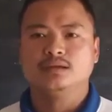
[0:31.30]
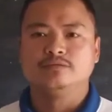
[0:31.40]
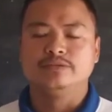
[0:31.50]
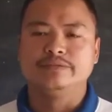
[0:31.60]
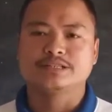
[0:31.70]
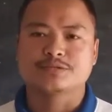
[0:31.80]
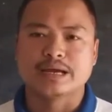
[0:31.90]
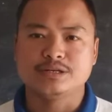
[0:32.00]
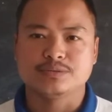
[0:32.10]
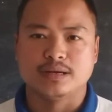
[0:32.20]
we will
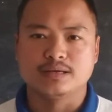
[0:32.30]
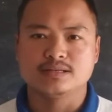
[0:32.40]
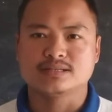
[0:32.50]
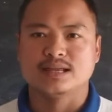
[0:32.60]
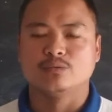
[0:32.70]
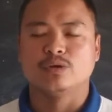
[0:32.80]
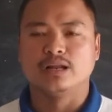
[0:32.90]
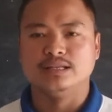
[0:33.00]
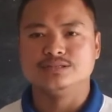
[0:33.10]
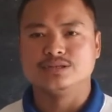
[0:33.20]
try to understand
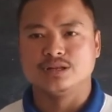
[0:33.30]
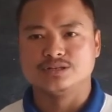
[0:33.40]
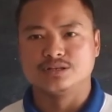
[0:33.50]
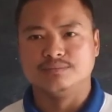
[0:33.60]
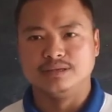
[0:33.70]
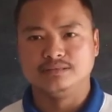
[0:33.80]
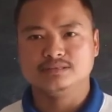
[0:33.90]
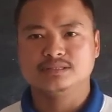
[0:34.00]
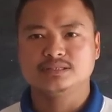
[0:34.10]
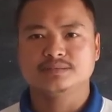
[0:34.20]
what insolation
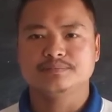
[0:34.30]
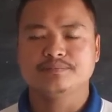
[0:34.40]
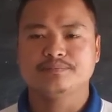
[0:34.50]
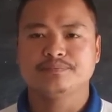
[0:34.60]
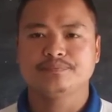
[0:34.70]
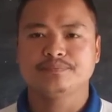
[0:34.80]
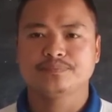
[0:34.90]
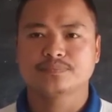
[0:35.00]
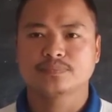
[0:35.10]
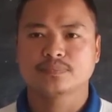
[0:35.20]
means
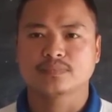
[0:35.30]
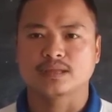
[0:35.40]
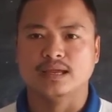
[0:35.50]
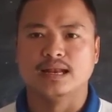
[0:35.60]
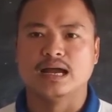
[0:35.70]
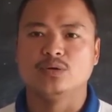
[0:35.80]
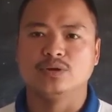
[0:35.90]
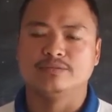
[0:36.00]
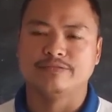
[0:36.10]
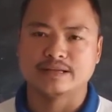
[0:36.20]
and
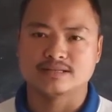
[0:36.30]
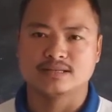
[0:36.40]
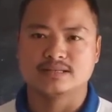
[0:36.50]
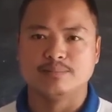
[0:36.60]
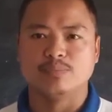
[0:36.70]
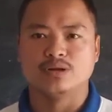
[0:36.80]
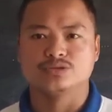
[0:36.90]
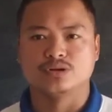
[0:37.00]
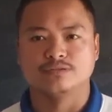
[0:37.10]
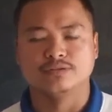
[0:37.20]
how it affects the
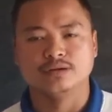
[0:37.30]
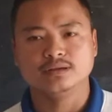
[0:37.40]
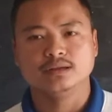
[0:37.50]
temperature of a